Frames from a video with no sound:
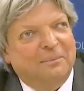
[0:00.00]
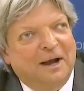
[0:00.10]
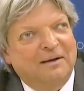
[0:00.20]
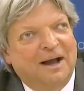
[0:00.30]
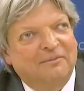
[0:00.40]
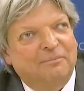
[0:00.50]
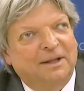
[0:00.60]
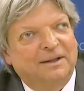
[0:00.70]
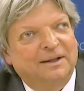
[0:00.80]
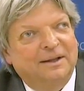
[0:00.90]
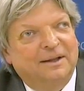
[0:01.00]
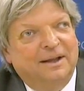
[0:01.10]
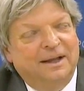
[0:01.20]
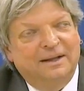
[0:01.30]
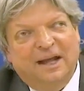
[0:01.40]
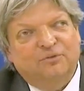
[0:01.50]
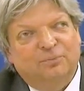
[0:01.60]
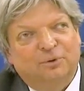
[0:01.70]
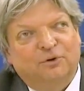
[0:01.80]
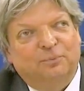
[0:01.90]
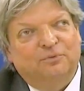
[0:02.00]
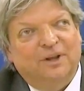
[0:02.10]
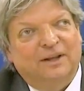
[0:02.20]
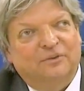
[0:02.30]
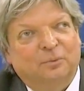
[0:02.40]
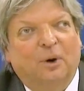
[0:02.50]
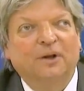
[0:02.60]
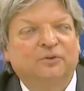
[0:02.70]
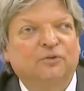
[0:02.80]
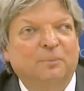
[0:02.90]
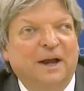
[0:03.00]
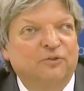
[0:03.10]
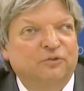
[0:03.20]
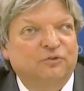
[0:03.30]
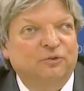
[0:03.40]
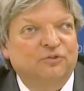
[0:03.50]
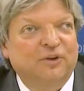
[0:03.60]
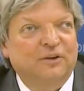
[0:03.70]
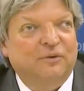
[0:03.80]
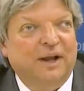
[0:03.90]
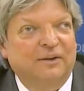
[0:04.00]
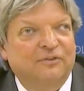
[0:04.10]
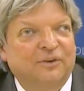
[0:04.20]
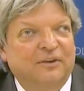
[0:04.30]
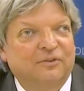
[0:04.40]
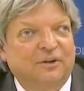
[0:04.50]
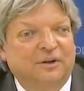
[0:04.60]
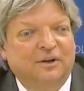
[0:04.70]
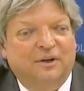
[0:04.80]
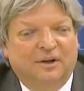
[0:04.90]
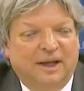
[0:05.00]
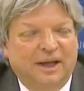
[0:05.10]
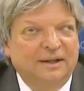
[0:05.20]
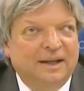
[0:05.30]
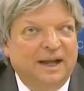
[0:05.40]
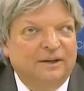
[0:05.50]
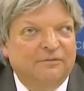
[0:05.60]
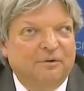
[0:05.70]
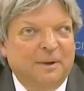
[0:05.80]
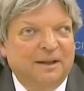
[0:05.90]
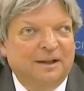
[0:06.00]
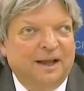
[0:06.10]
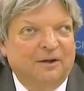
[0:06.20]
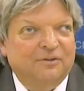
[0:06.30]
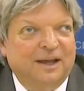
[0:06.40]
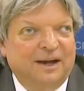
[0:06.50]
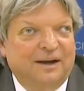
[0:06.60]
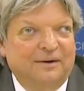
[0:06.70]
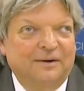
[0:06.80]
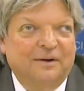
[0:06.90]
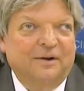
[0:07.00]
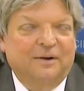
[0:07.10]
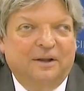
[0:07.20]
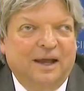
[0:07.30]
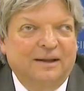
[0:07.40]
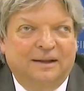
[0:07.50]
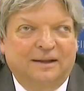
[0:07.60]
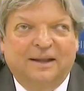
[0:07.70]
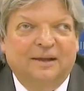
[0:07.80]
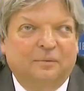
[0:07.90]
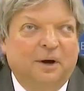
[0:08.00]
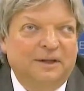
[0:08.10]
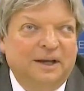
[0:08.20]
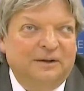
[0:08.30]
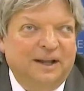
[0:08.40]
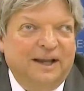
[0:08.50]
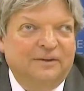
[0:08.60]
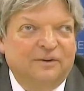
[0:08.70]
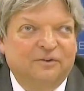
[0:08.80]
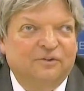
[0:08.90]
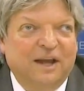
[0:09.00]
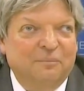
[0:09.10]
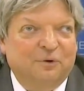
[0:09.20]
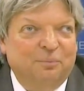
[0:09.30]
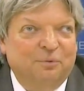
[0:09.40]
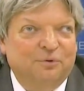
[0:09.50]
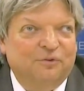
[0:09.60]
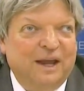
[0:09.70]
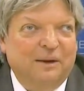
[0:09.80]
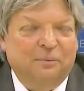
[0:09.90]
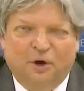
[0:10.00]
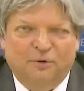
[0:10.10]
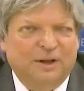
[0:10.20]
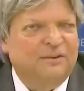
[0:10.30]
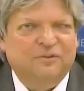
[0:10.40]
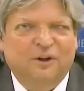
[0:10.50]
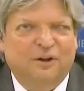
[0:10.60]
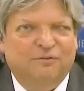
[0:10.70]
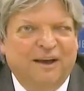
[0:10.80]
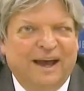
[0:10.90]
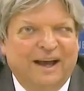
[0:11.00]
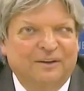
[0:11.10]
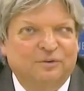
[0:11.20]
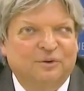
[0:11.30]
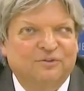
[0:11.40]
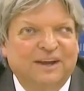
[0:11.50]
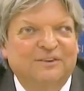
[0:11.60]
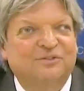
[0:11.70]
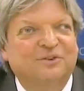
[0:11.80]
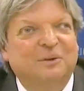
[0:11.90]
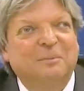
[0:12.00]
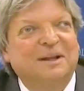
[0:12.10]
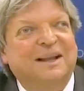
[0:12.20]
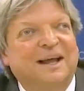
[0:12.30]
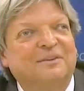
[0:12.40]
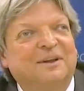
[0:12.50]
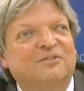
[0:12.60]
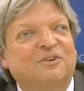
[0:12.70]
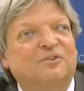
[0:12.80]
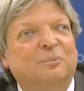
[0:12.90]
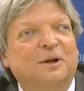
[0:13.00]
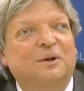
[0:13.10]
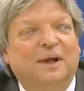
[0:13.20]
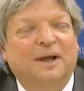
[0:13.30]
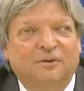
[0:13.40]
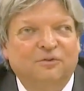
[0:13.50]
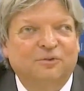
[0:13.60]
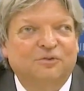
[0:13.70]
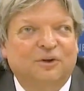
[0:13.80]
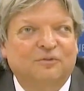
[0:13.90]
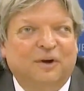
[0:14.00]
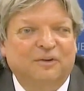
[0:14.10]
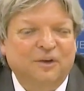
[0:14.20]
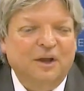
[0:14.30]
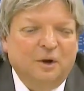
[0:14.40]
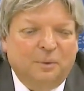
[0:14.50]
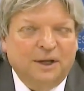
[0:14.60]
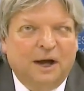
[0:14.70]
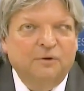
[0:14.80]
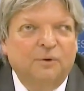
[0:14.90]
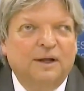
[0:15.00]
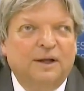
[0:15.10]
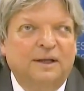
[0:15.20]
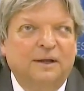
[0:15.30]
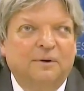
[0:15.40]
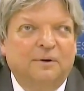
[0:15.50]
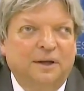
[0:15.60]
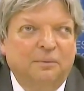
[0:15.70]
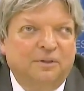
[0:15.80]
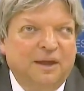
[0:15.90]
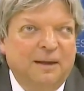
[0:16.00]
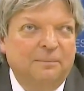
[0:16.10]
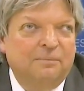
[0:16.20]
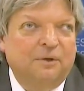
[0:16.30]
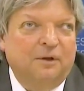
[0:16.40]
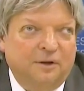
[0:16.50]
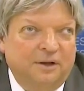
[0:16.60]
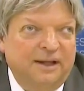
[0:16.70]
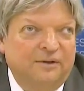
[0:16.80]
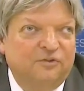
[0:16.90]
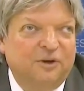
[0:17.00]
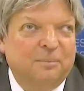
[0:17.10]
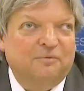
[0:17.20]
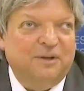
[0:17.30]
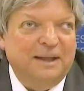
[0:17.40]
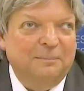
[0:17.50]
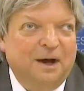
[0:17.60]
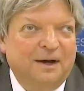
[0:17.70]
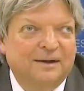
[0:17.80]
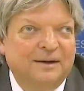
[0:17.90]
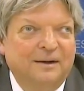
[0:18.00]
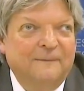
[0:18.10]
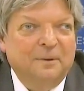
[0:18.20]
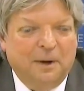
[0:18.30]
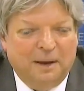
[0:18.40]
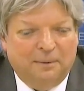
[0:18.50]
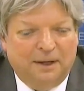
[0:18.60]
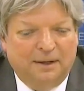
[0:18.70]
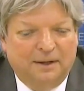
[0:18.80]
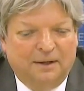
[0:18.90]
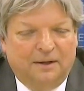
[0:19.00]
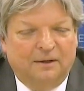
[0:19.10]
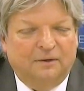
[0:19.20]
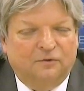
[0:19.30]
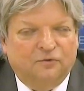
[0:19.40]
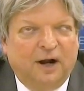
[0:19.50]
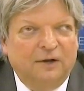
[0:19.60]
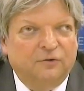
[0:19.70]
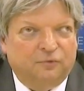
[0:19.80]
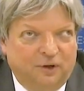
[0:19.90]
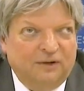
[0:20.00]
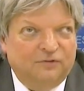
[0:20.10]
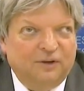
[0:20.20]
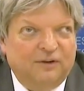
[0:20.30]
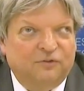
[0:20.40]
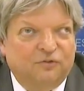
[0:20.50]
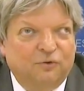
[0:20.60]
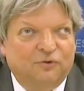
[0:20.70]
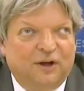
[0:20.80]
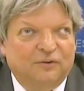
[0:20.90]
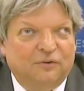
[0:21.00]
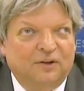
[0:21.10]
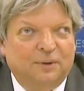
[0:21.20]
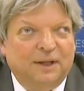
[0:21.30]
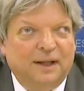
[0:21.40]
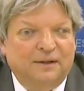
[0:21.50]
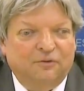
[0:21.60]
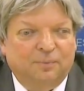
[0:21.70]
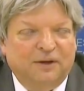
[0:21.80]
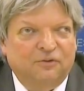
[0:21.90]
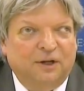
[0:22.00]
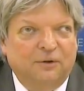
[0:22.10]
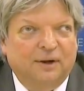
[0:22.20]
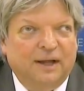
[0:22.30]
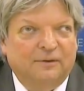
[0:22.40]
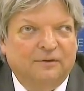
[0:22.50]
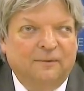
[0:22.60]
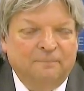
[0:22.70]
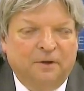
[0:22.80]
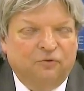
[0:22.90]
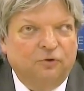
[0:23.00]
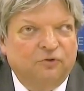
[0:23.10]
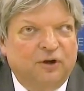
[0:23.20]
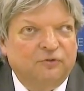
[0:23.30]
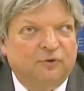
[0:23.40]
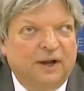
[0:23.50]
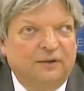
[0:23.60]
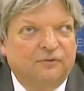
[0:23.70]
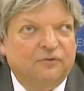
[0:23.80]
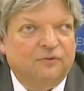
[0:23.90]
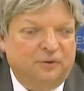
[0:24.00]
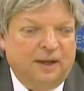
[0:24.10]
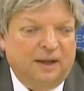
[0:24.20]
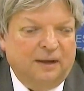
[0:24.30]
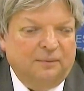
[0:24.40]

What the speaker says: time. I've been in expert groups that wanted to measure suicide rates as an indicator for mental health care, and then 1 year later the same group would say, no, that's not fair to assess the mental health care system by looking at the suicide rates. We're now doing a new attempt under the leadership of Denmark, where we try to reassess the suicide rates, but then especially look at suicide rates